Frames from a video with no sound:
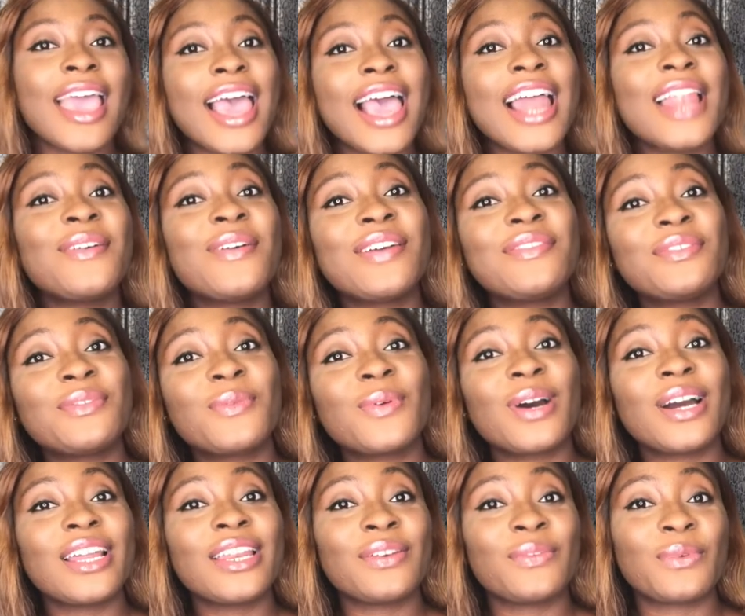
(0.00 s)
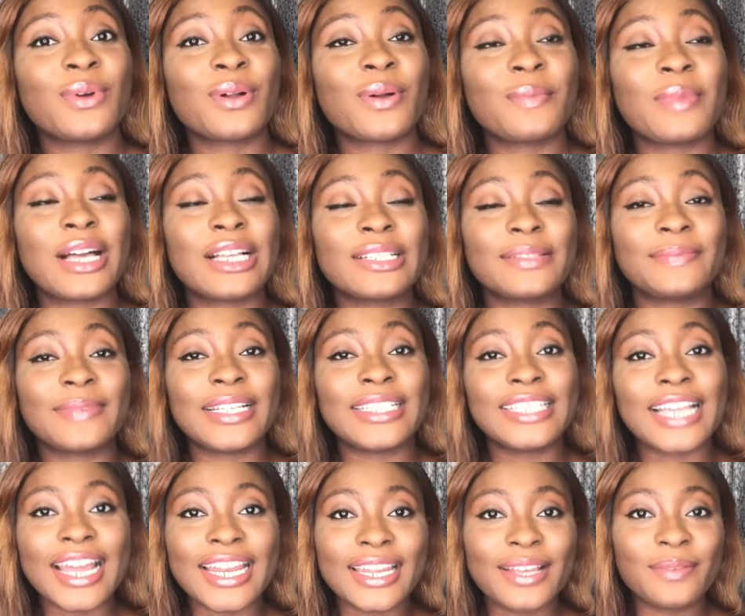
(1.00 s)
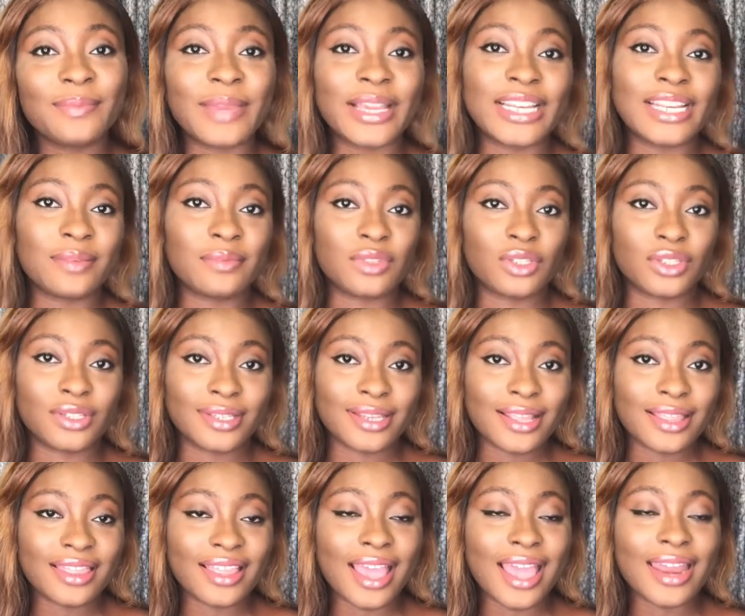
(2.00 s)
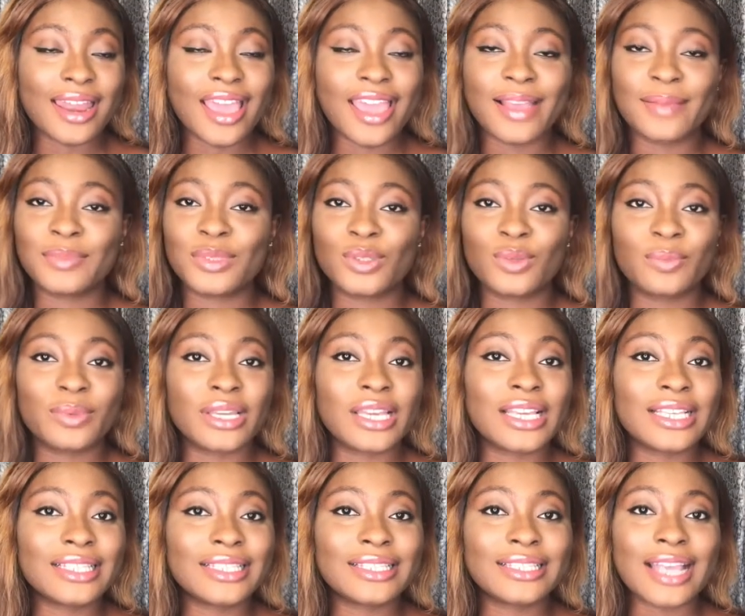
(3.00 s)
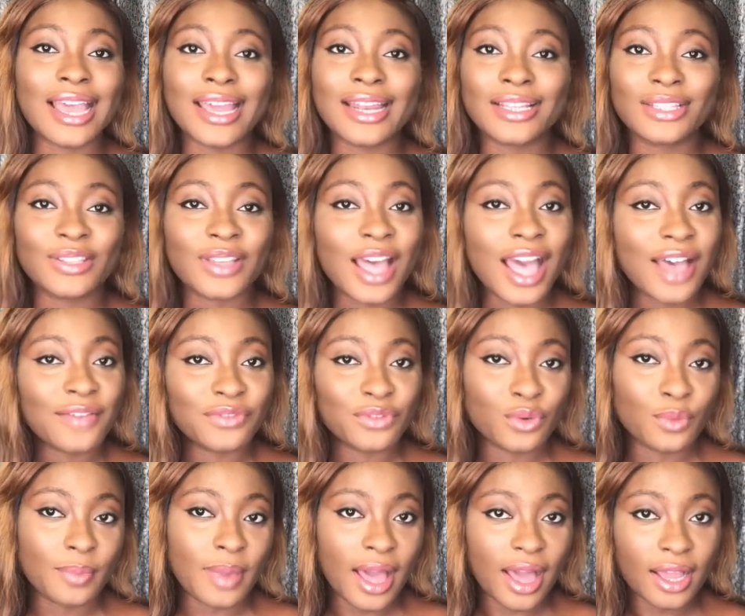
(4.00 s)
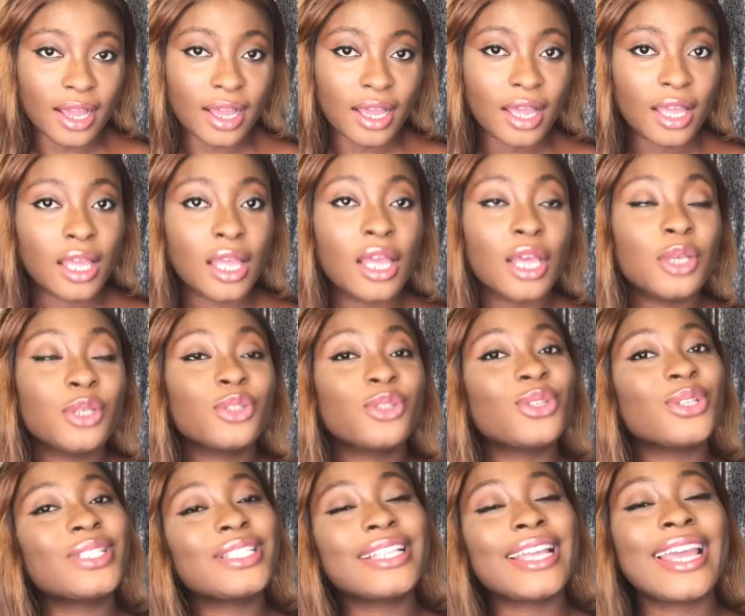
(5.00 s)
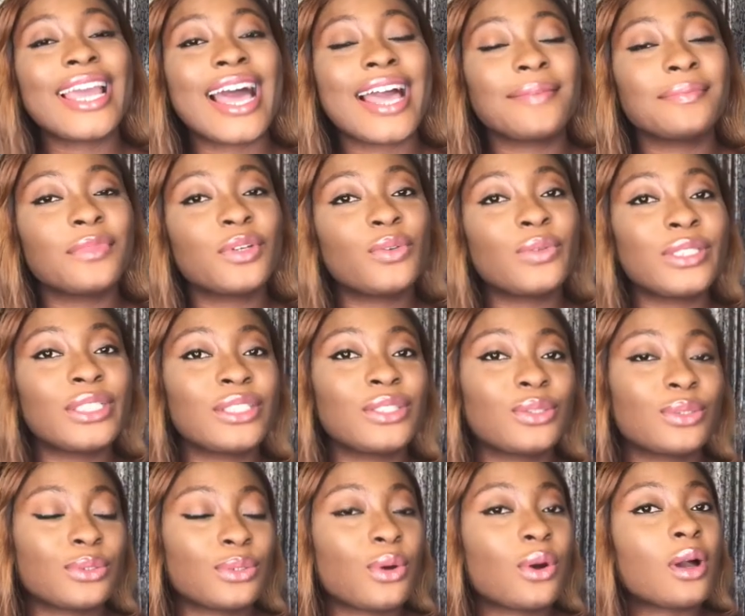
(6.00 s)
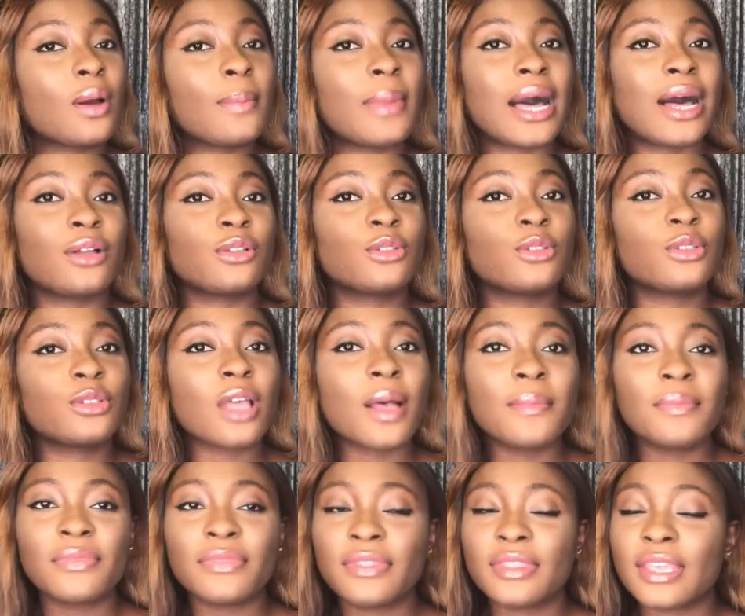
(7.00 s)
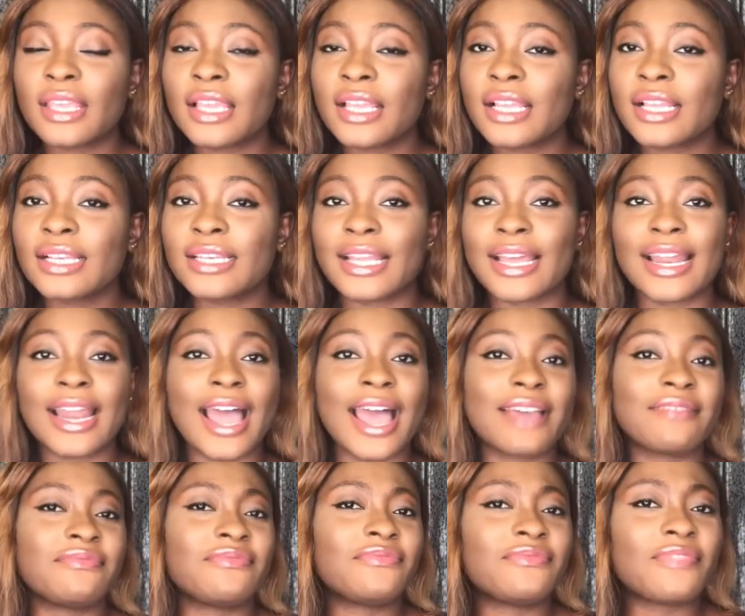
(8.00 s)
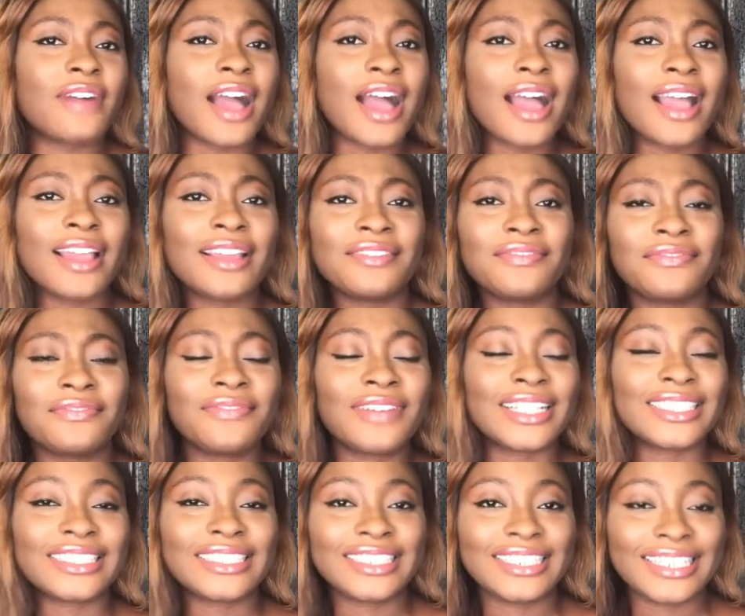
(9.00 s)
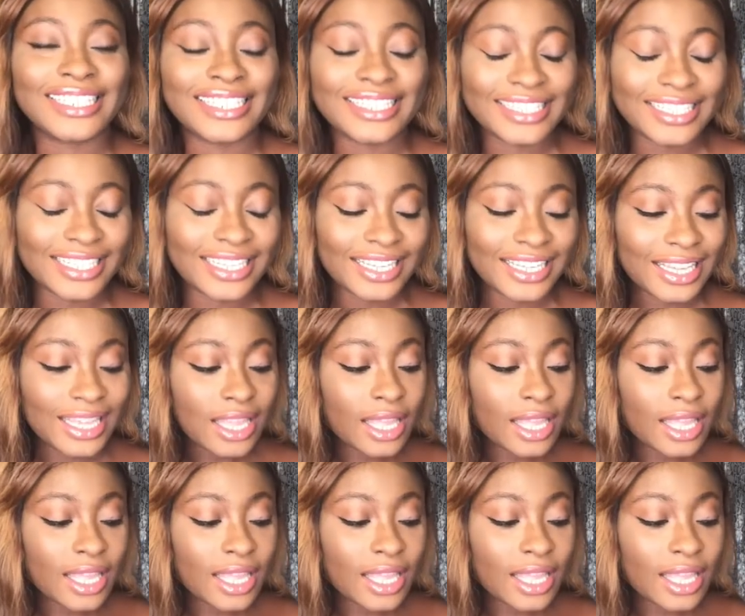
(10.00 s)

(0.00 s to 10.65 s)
Hello everyone, welcome back to my channel. My name is Judith and I am super excited to have you back. So today I'm going to talk about something that I find fascinating.